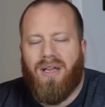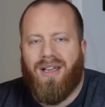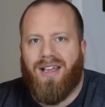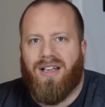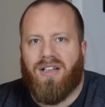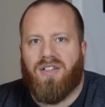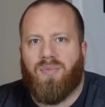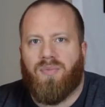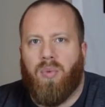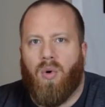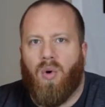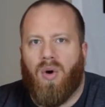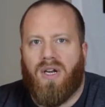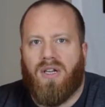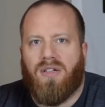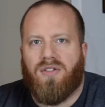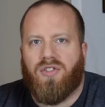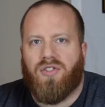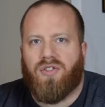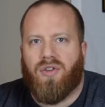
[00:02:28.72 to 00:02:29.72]
is
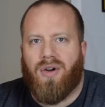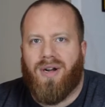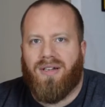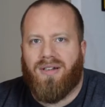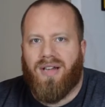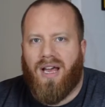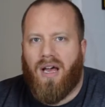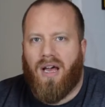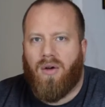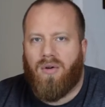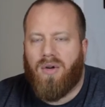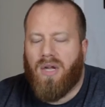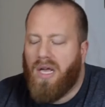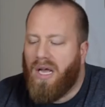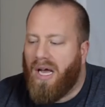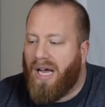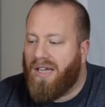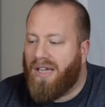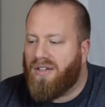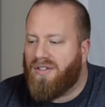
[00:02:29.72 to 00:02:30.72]
pointed straight down.
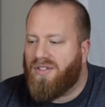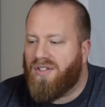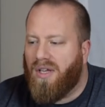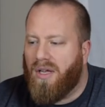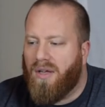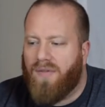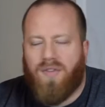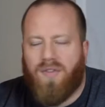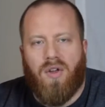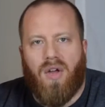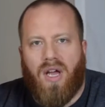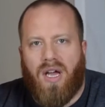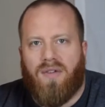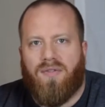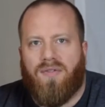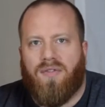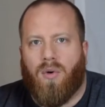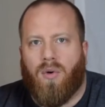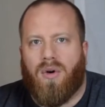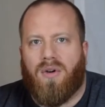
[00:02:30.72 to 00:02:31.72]
I could see if you had
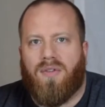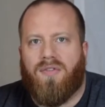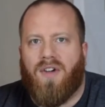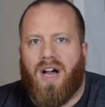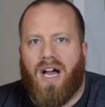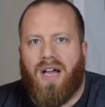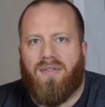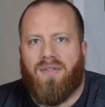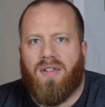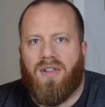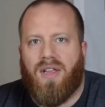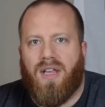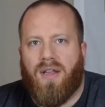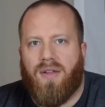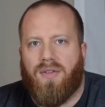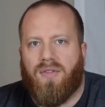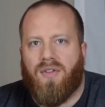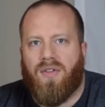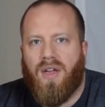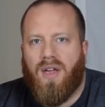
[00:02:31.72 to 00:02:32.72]
four or five of
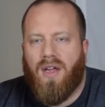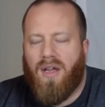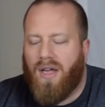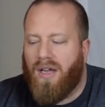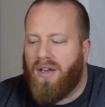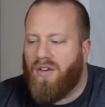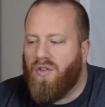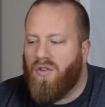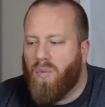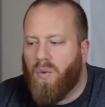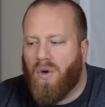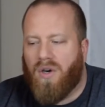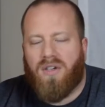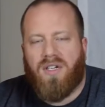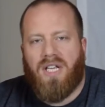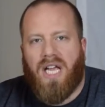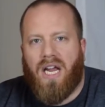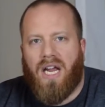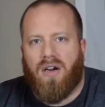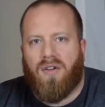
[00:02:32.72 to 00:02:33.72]
these and you weren't
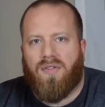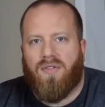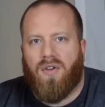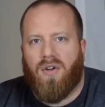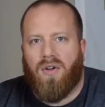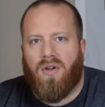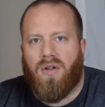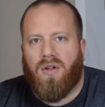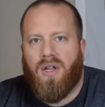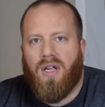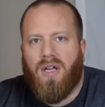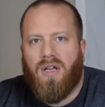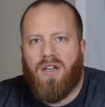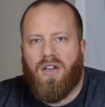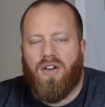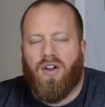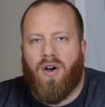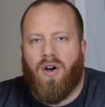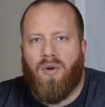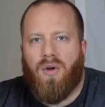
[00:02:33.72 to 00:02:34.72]
careful,
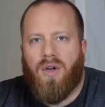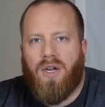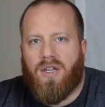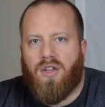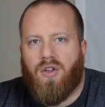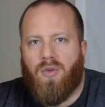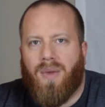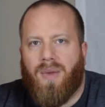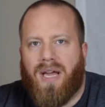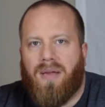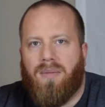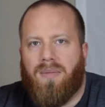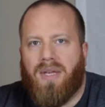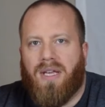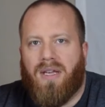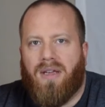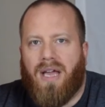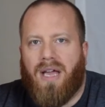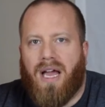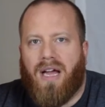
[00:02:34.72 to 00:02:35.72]
you know, you might
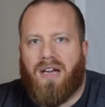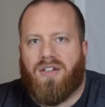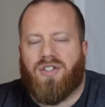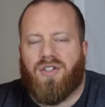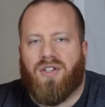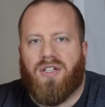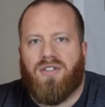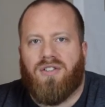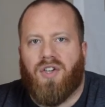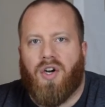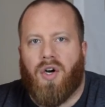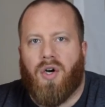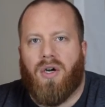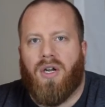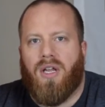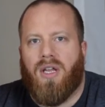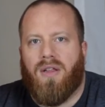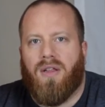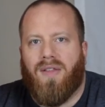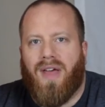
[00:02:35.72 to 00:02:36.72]
be actually
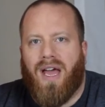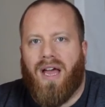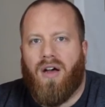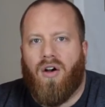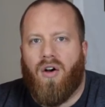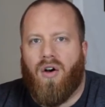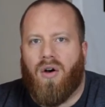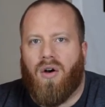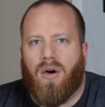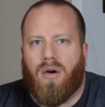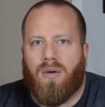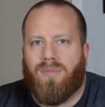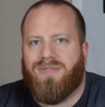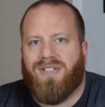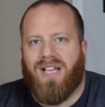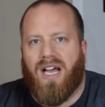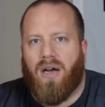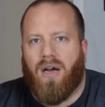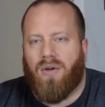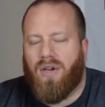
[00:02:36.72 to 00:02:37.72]
turning that arm
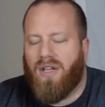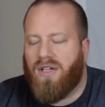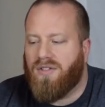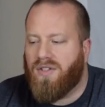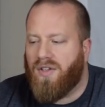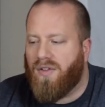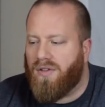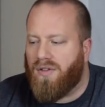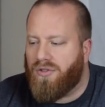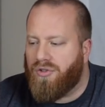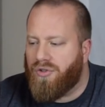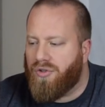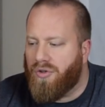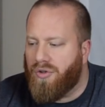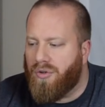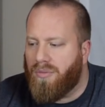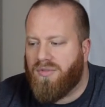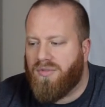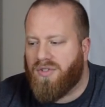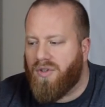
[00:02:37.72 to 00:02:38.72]
down into the
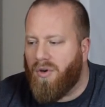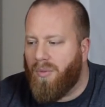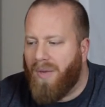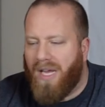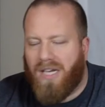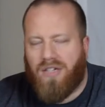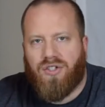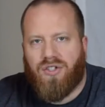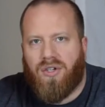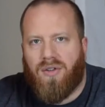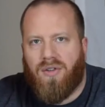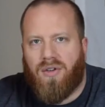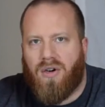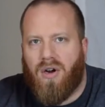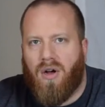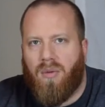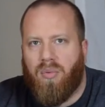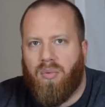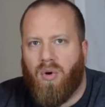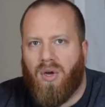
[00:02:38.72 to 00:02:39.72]
trube. So make sure they're
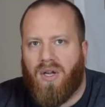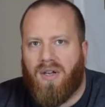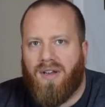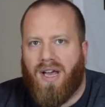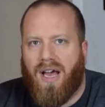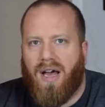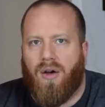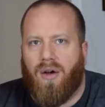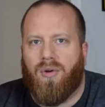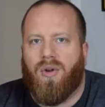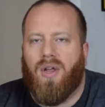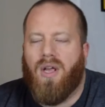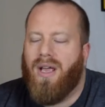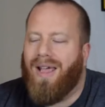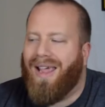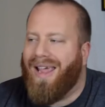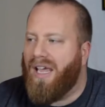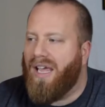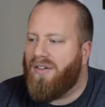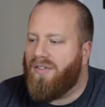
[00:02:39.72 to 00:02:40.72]
all pointing down
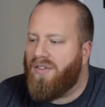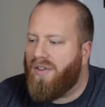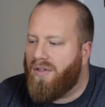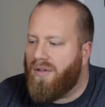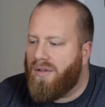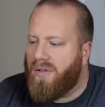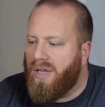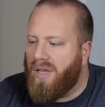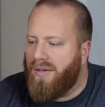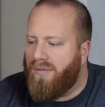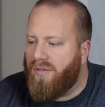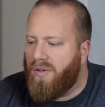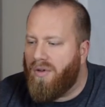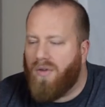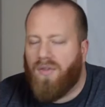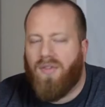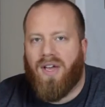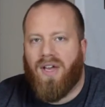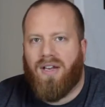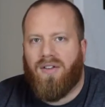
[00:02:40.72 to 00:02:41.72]
and to the
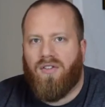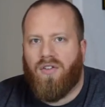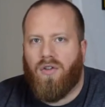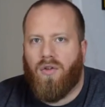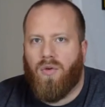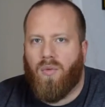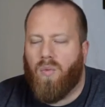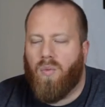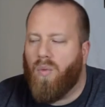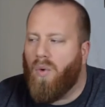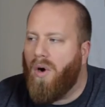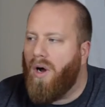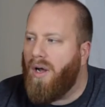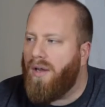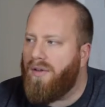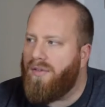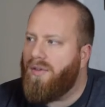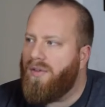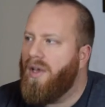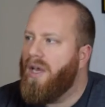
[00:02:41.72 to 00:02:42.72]
level that you
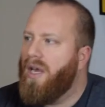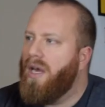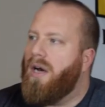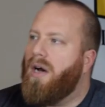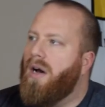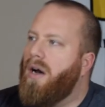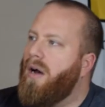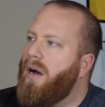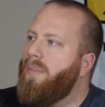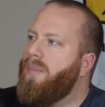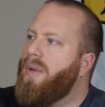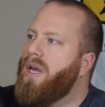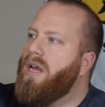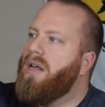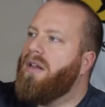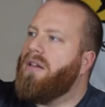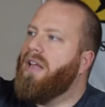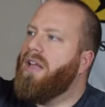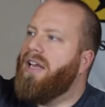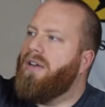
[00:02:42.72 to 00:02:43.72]
want. Um,
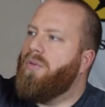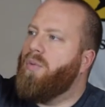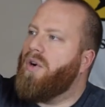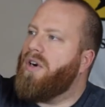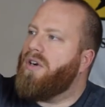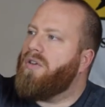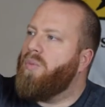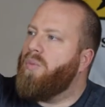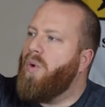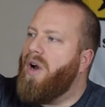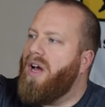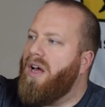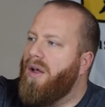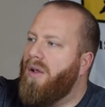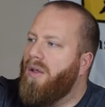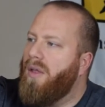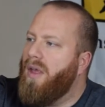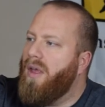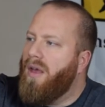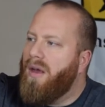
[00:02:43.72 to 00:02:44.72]
lid worked
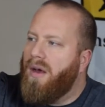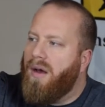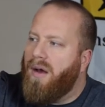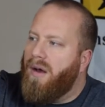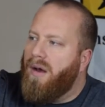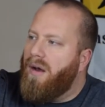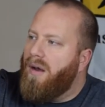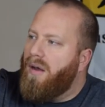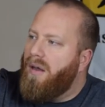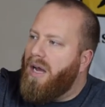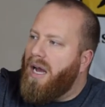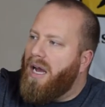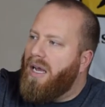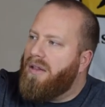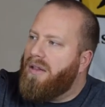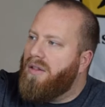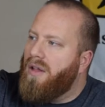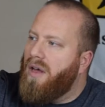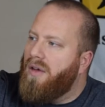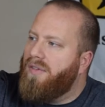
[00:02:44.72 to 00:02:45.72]
well. Uh, I
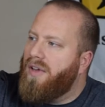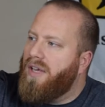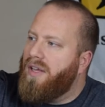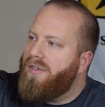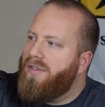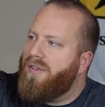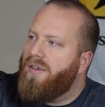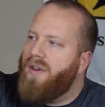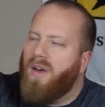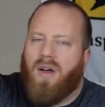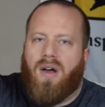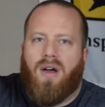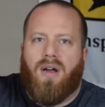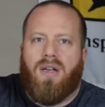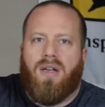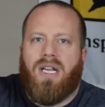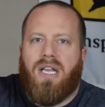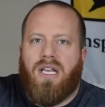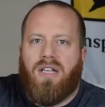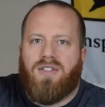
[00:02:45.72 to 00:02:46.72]
love it. Uh,
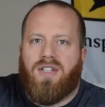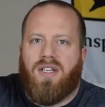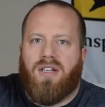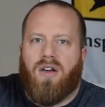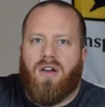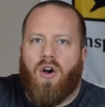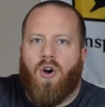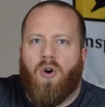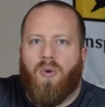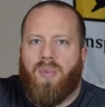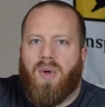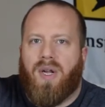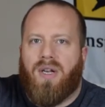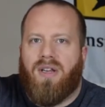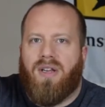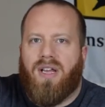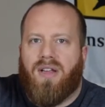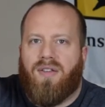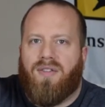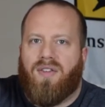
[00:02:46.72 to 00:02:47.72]
easy to open,
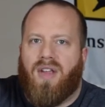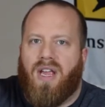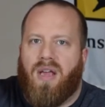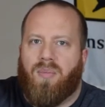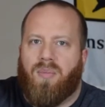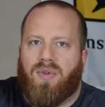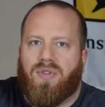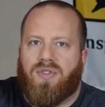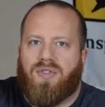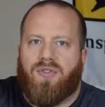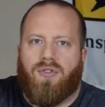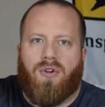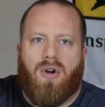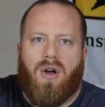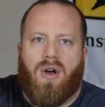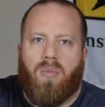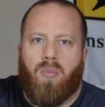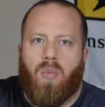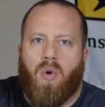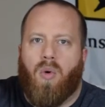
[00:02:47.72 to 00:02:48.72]
get samples
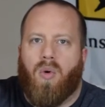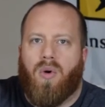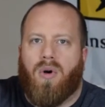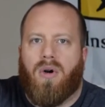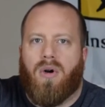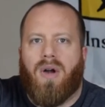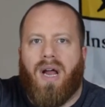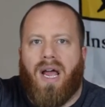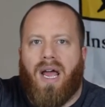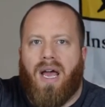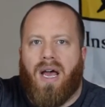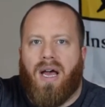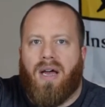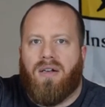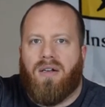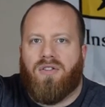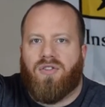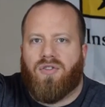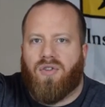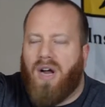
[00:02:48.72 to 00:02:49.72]
from, or
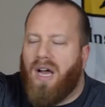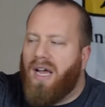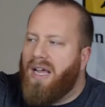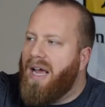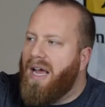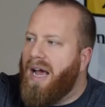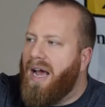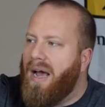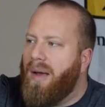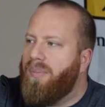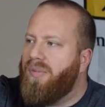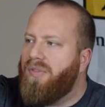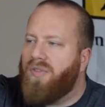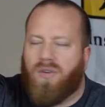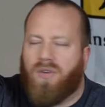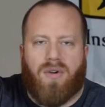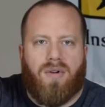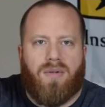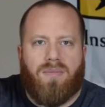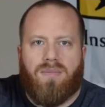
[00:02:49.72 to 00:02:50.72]
add dry hops,
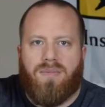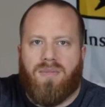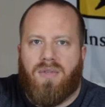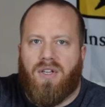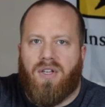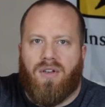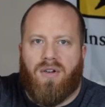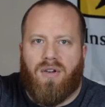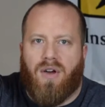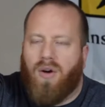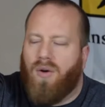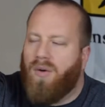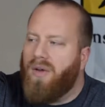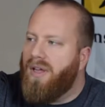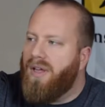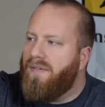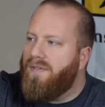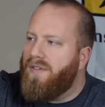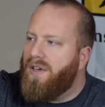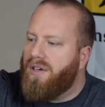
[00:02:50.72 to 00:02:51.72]
or, you know,
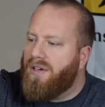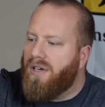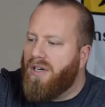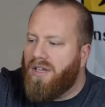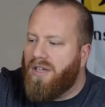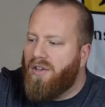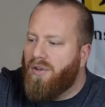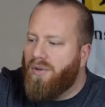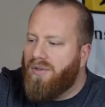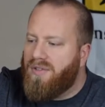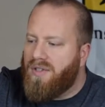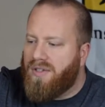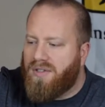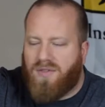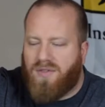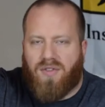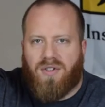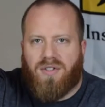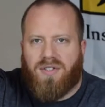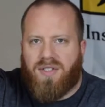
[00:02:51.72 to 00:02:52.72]
if you're going to use this
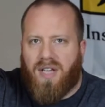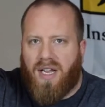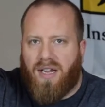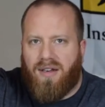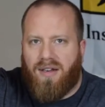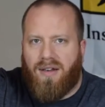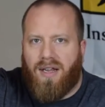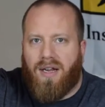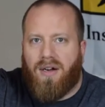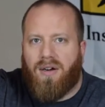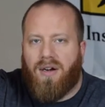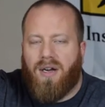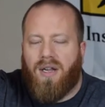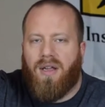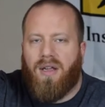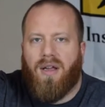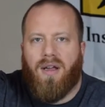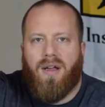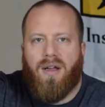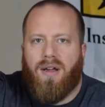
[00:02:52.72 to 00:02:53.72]
for
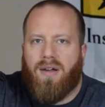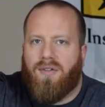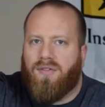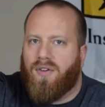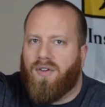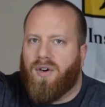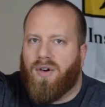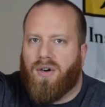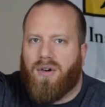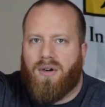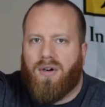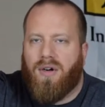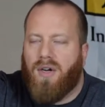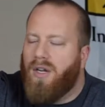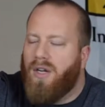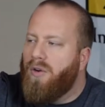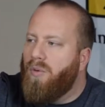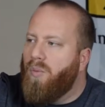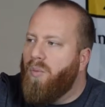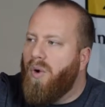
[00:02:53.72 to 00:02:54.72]
secondary, for
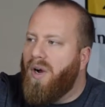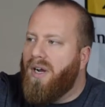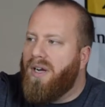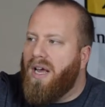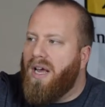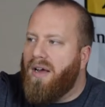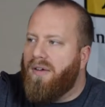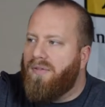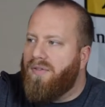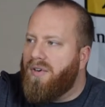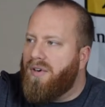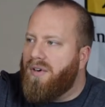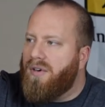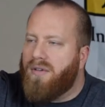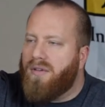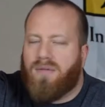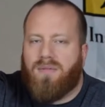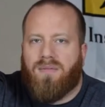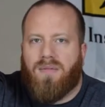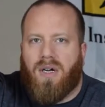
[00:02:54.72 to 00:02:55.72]

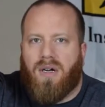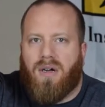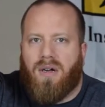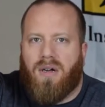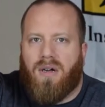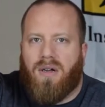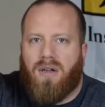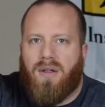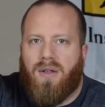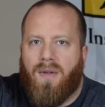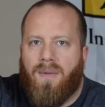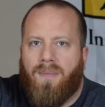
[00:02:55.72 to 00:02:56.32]
whatever, uh,